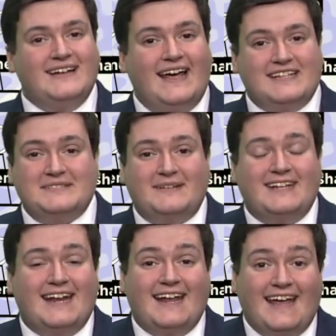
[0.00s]
Not
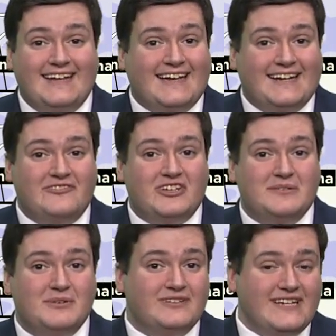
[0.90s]
expecting any kind of
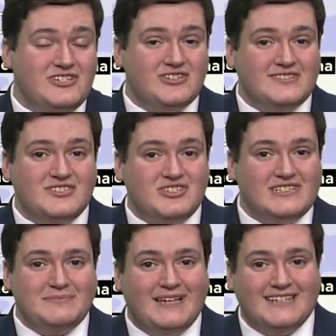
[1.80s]
accumulations
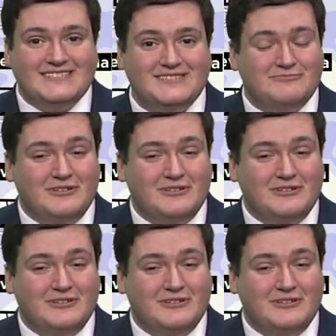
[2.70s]
just because